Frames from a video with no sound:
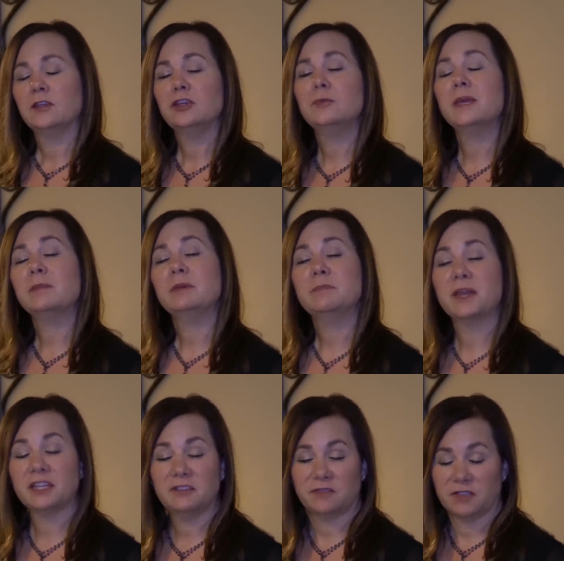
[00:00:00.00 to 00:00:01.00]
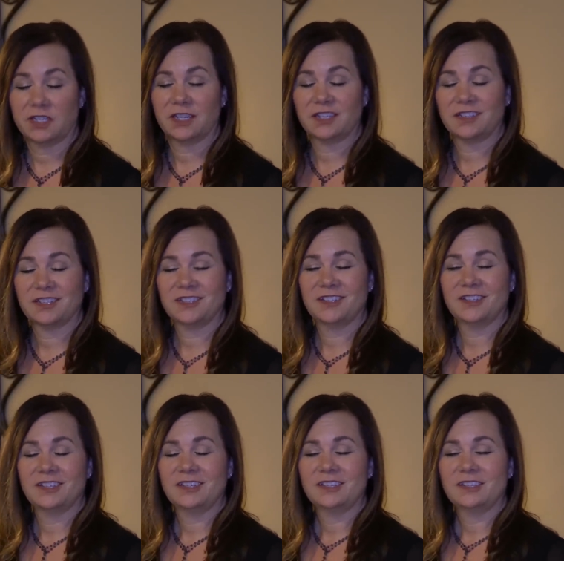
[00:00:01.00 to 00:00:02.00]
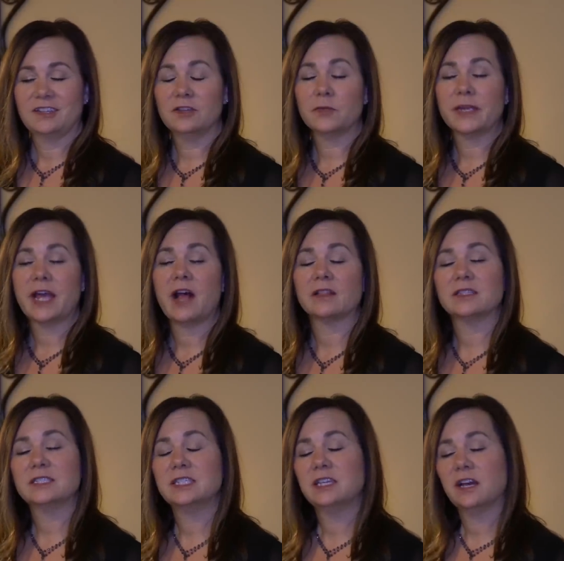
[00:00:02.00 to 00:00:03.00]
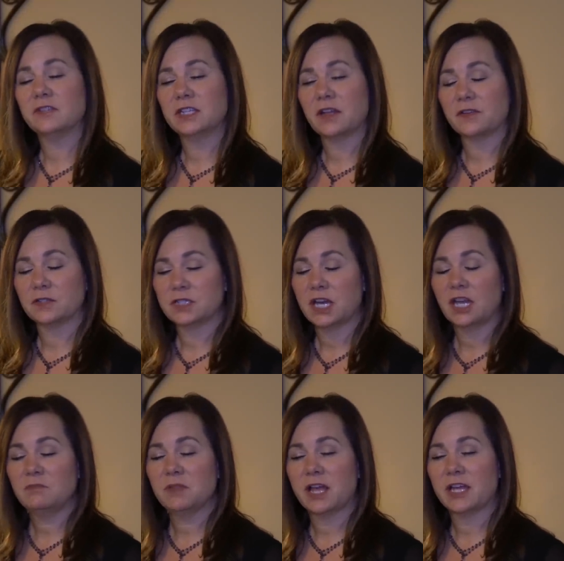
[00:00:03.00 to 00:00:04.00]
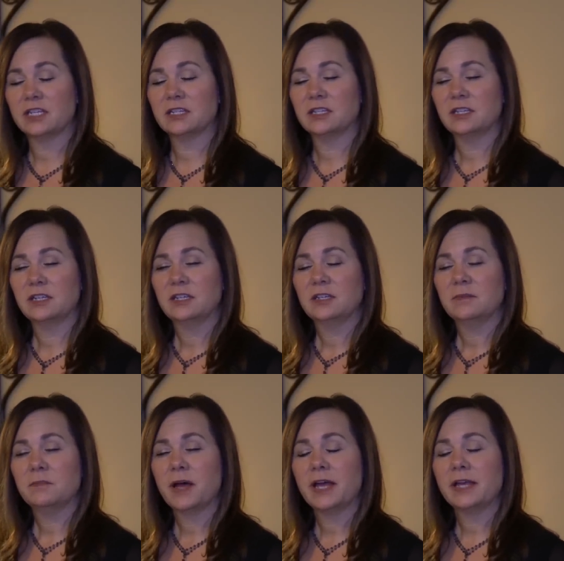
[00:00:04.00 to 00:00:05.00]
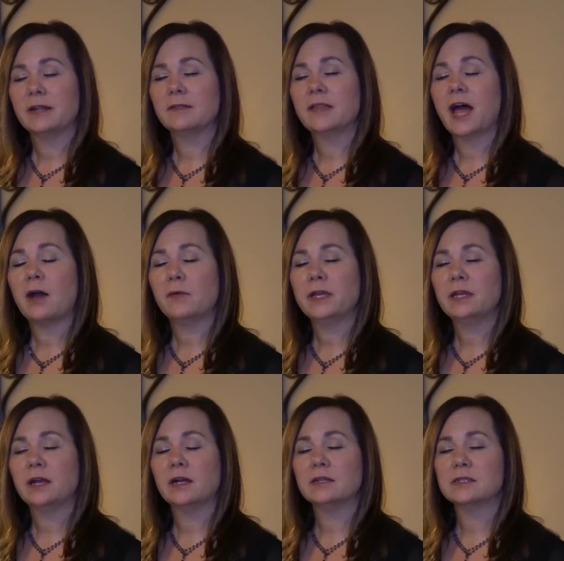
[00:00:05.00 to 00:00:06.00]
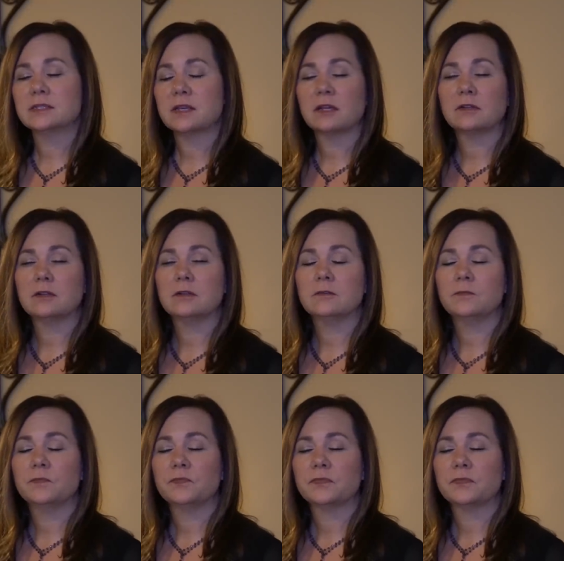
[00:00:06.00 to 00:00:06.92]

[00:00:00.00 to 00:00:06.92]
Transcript: you may be benefiting the reality of another timeline by allowing a subtle